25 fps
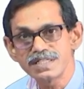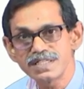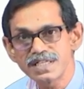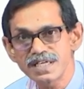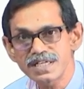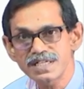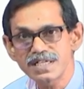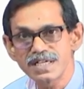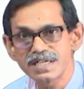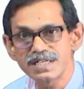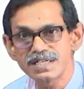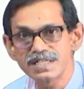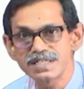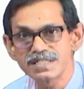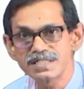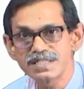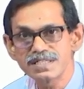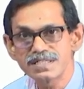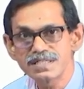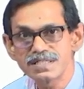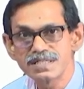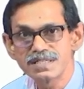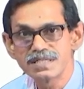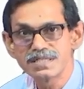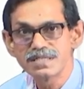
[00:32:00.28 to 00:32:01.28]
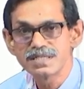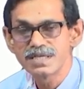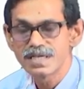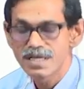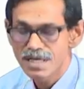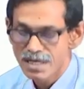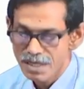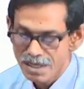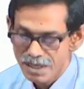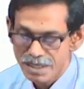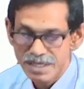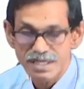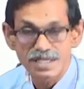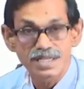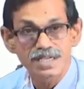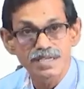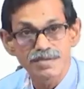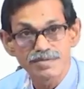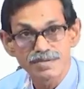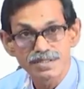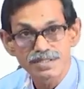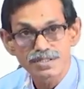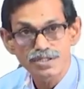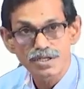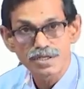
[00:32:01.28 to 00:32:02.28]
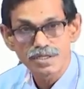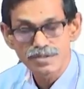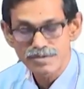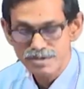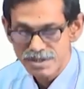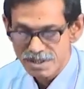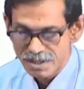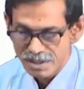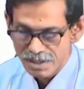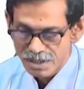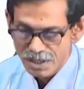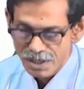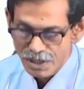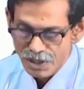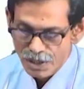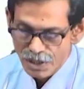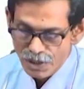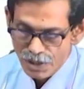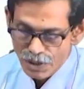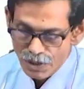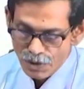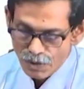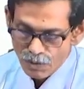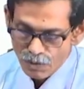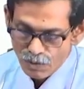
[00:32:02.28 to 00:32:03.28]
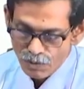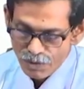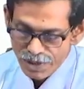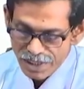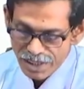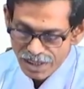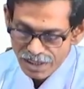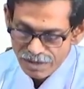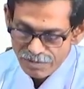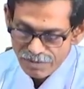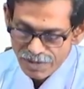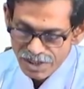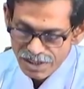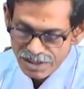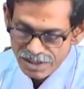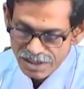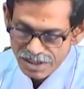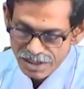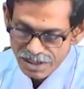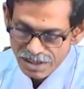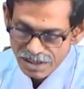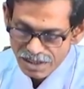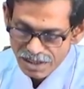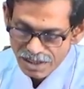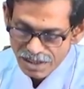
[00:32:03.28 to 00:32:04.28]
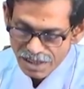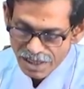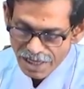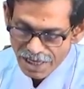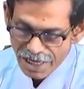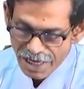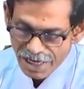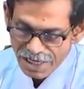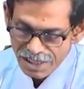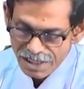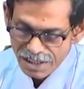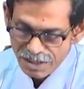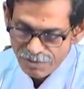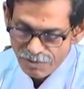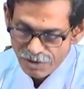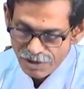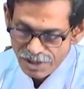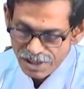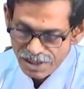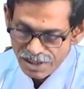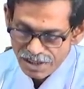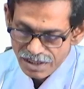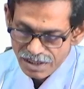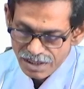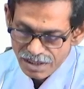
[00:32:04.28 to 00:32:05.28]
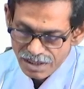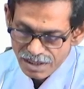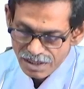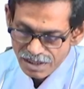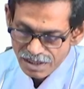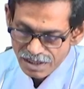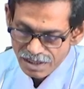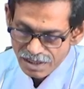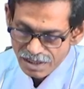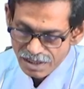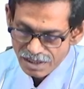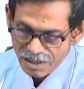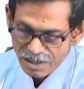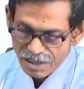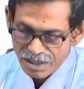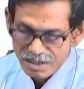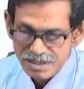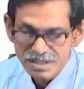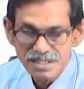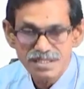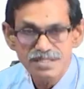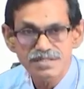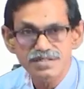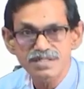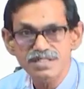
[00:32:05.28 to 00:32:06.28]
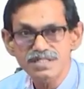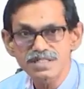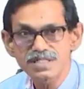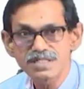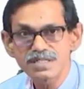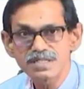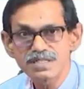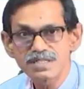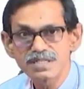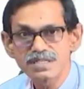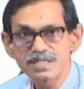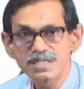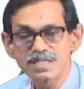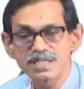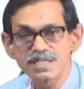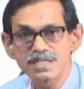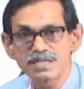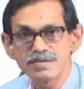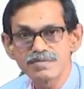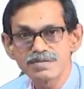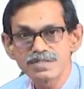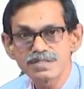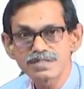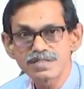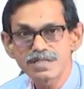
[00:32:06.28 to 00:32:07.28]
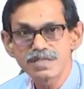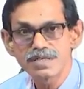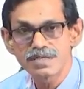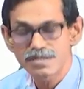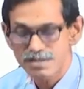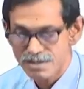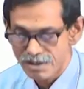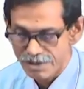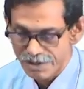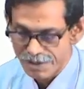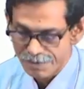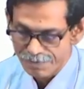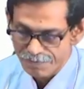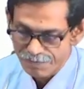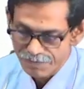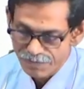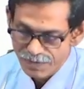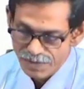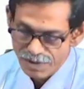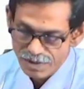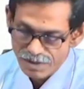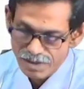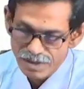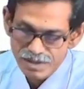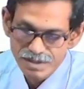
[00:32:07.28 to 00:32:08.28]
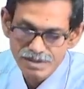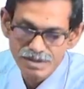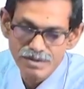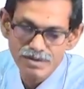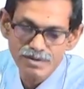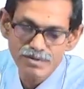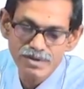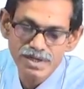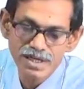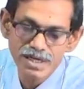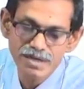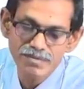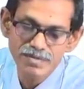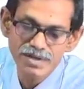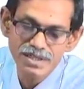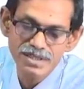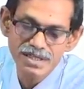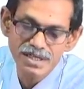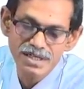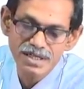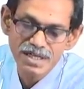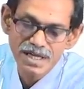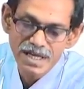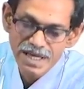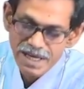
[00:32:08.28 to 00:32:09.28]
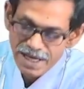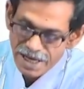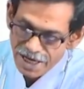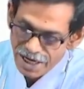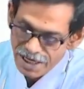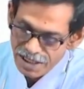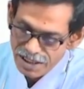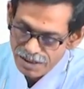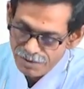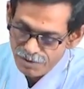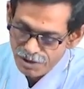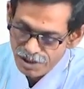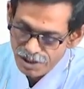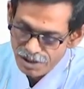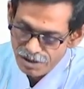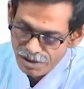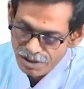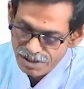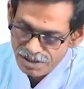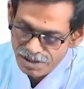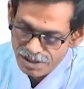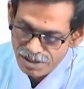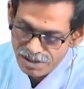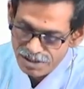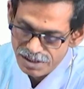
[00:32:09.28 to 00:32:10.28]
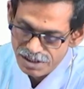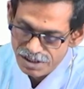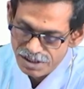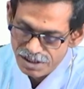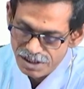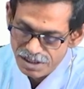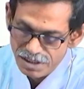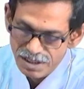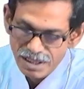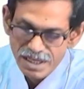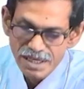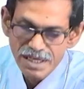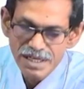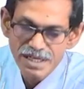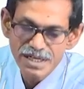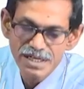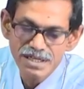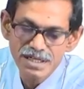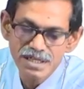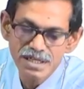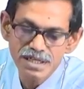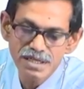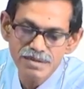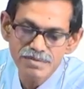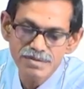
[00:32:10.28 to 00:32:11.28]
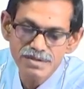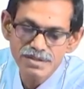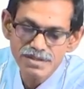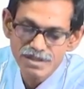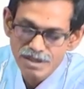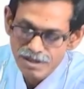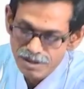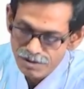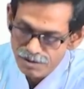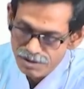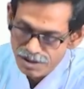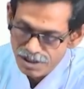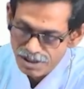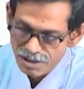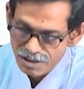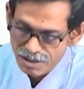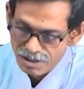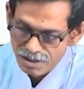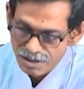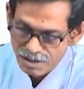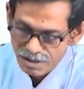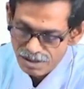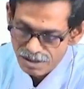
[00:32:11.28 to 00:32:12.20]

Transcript: detect antigen in a given solution, we can measure antibody concentration in a given we can measure antibody concentration in a given solution,